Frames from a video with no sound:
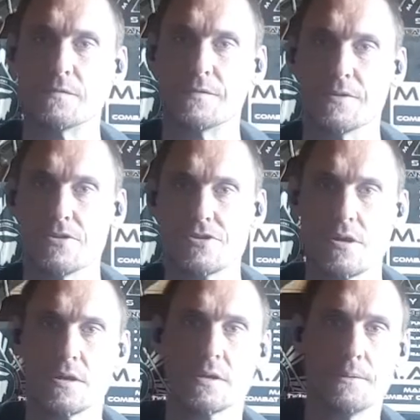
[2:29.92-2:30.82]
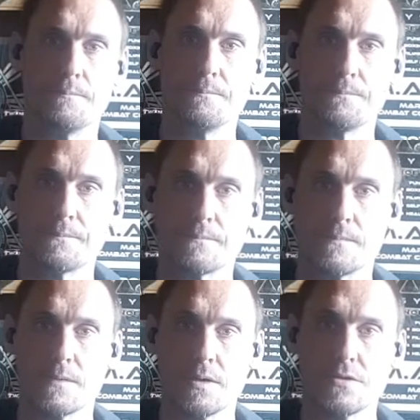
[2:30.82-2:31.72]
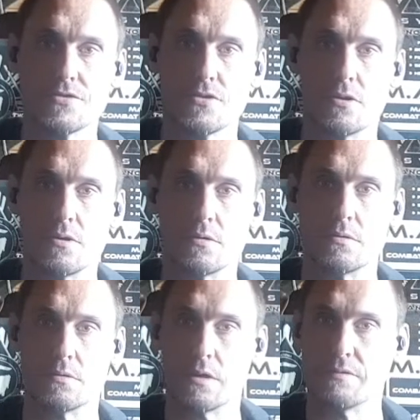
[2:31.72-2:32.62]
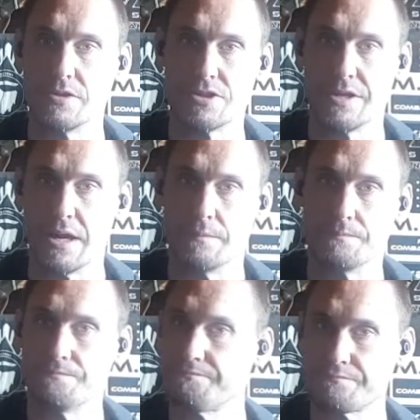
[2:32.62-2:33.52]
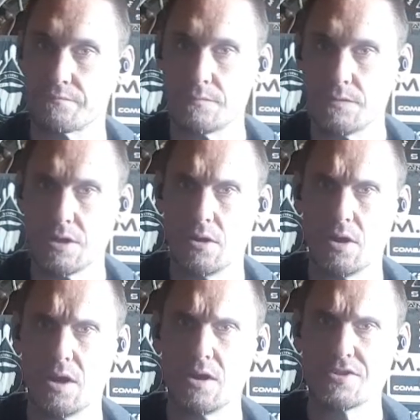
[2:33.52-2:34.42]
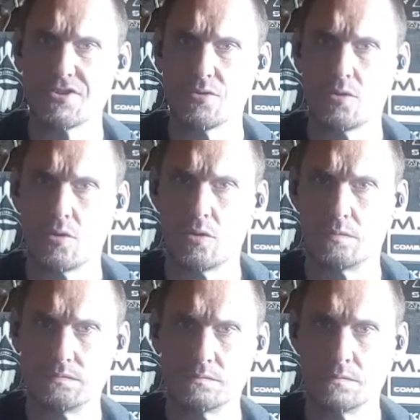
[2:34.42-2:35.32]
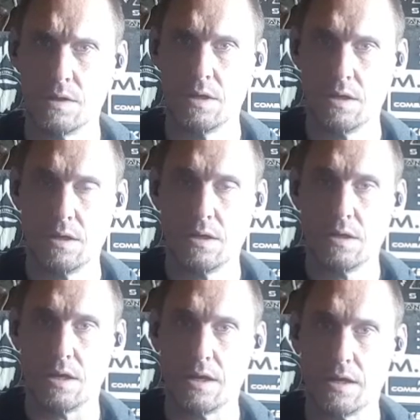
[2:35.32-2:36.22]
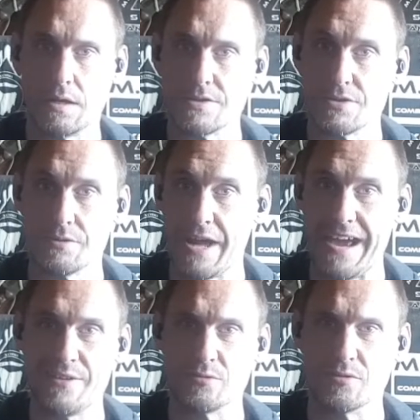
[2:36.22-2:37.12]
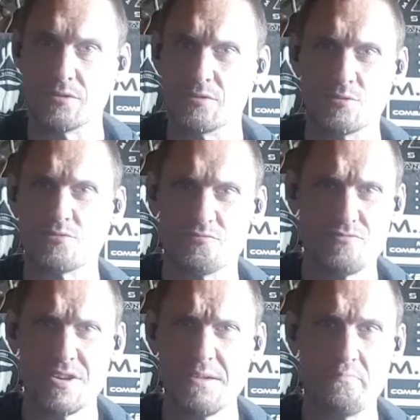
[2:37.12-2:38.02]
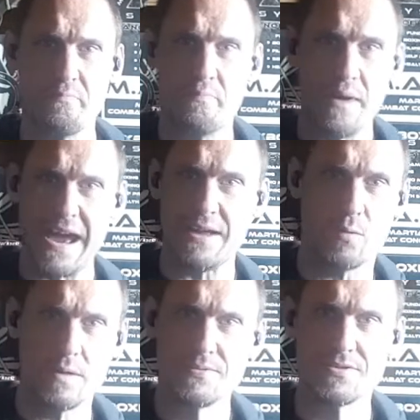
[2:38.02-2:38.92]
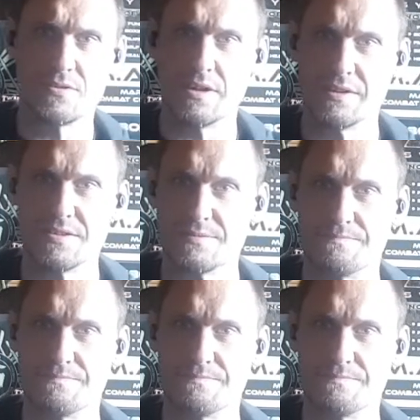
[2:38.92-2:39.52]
for an instructor. So I reached out. I saw an ad on Google. It was a really bad website, and